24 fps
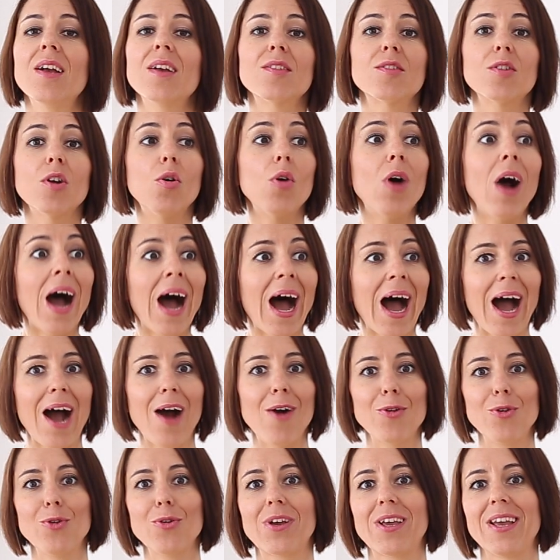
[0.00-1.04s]
So
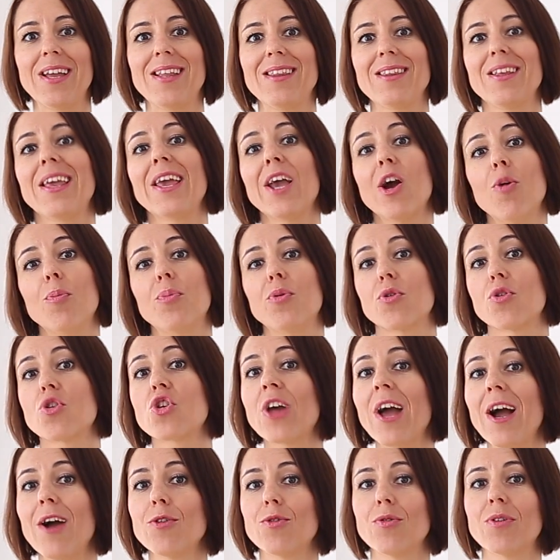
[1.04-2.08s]
how you can help your
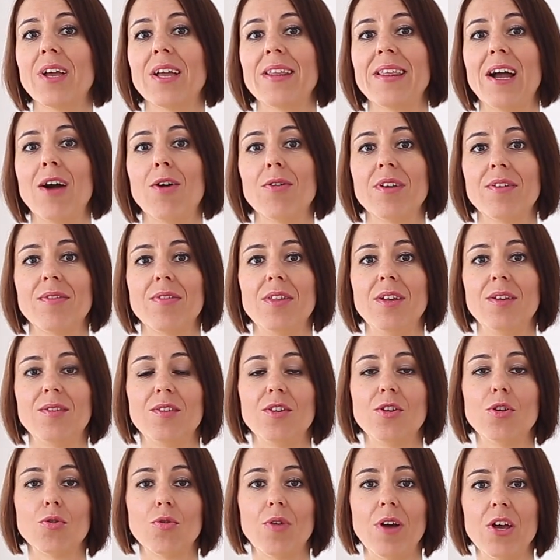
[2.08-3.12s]
child to get out of this
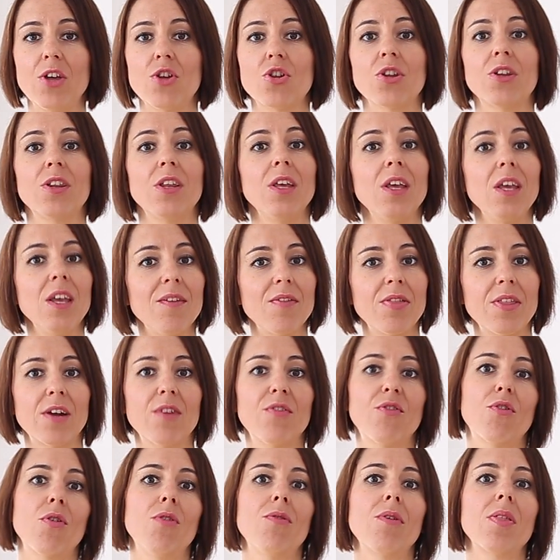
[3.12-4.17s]
situation if
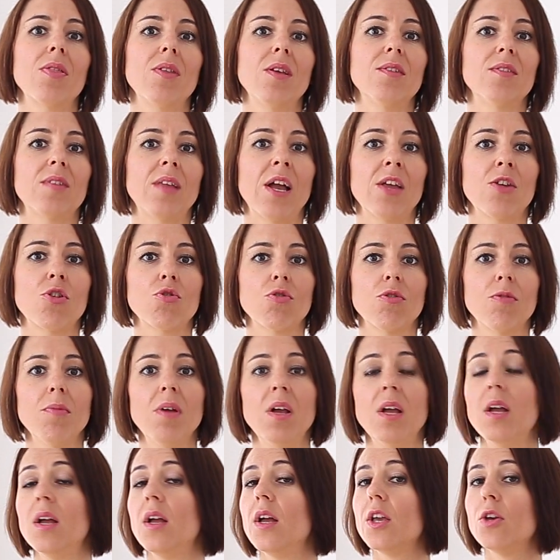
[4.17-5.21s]
they're throwing this tantrum?
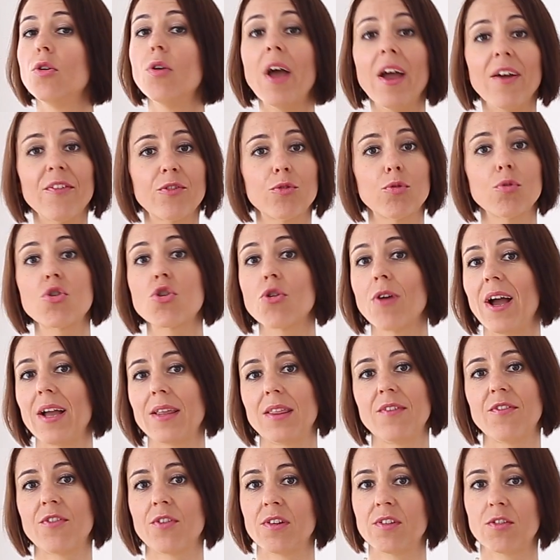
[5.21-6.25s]
You have to try
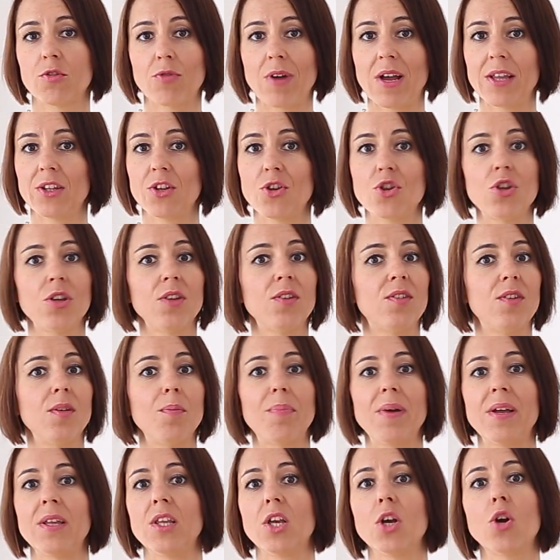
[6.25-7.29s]
different strategies
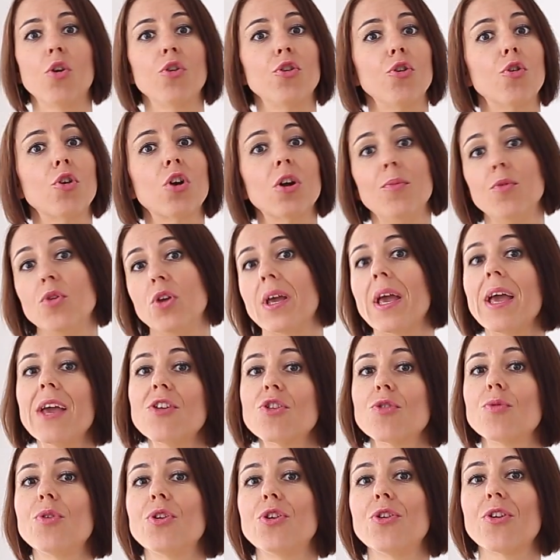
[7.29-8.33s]
depending on your
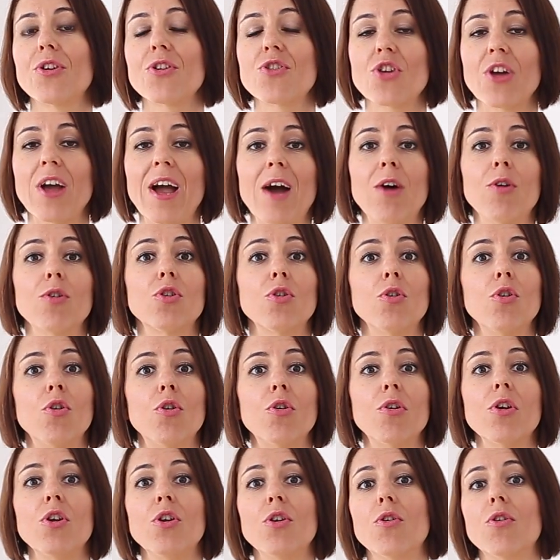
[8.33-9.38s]
communication with your child
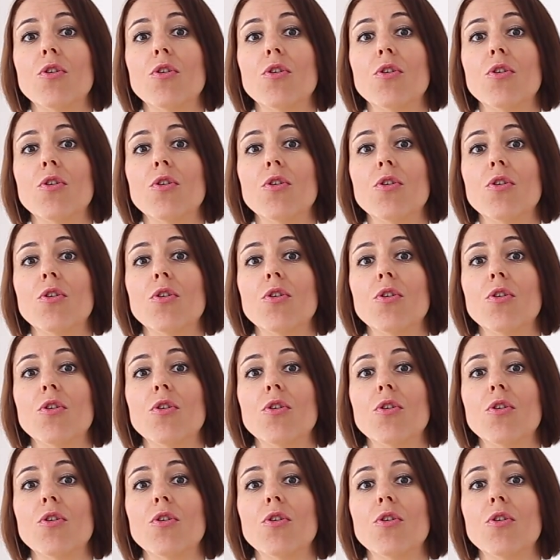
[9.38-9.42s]
or